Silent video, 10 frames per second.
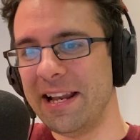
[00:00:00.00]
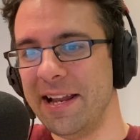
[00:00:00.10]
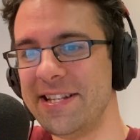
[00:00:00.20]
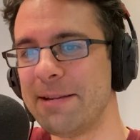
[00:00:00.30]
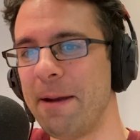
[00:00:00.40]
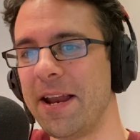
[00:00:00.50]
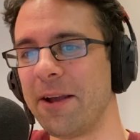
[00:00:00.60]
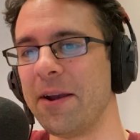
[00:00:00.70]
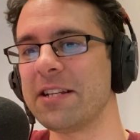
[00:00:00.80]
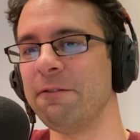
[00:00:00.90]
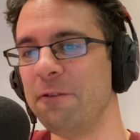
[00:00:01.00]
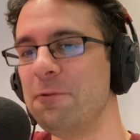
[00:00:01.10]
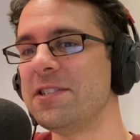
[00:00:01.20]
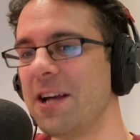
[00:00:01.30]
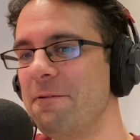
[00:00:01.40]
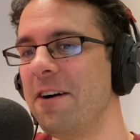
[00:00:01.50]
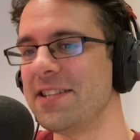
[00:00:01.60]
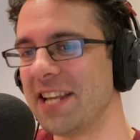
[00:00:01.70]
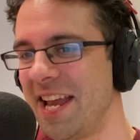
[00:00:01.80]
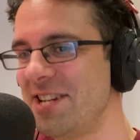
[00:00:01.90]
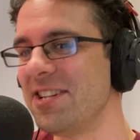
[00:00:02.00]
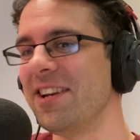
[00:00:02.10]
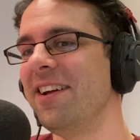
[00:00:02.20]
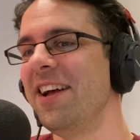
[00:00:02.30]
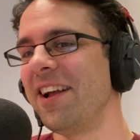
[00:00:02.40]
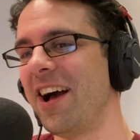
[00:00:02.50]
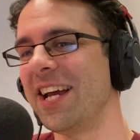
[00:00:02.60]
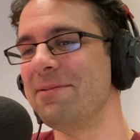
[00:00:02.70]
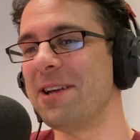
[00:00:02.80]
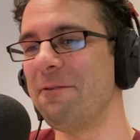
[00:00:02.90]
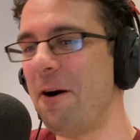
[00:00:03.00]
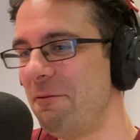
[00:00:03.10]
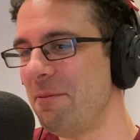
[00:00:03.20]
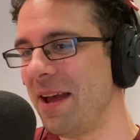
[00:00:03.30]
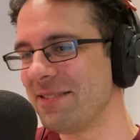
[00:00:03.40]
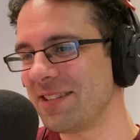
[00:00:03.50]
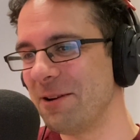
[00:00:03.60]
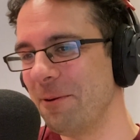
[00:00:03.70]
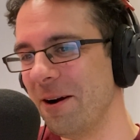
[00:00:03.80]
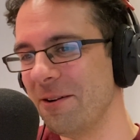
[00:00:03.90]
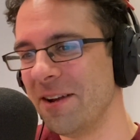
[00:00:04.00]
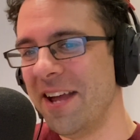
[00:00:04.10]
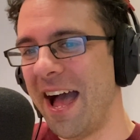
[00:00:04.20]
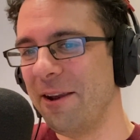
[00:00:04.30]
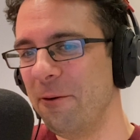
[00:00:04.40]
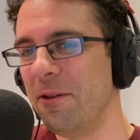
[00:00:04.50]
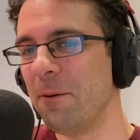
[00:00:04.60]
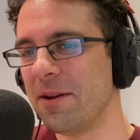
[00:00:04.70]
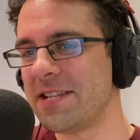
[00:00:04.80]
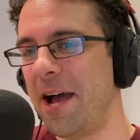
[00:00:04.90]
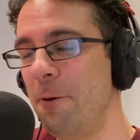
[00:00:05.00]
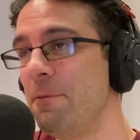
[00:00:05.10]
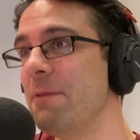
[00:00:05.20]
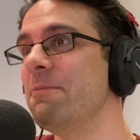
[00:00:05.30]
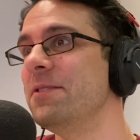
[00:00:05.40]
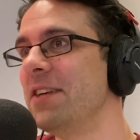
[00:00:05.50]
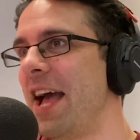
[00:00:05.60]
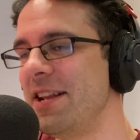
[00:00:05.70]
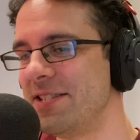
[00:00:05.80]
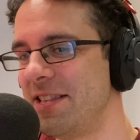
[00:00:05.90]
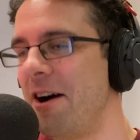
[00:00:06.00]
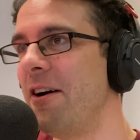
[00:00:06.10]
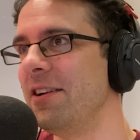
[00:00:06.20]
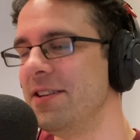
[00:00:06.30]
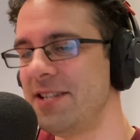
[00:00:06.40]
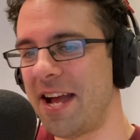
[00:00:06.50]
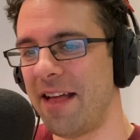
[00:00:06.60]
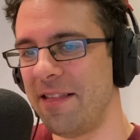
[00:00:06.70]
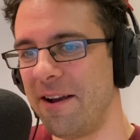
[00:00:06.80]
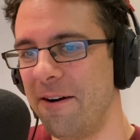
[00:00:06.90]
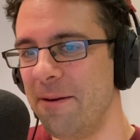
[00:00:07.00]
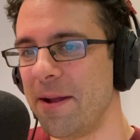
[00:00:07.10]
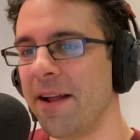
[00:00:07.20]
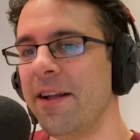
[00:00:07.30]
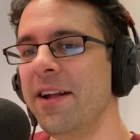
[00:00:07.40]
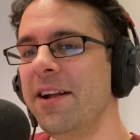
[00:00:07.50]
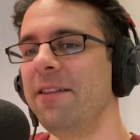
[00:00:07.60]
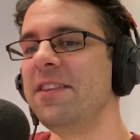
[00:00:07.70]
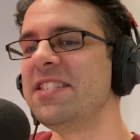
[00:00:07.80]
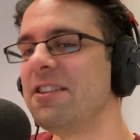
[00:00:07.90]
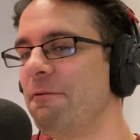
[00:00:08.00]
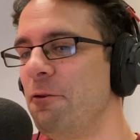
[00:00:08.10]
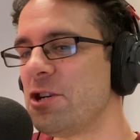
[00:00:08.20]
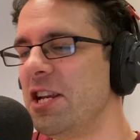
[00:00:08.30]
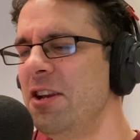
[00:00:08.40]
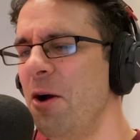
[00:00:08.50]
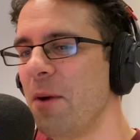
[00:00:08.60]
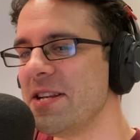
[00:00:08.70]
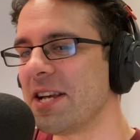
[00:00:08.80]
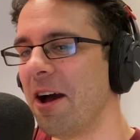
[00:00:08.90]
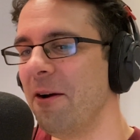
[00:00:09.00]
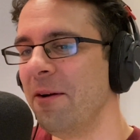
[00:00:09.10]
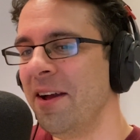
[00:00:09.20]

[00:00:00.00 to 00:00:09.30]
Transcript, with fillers: leads to Bennett going into full self-isolation, cutting himself off from the outside world and all that want to help him. Hence the island and the army. This is unfortunately no way to go,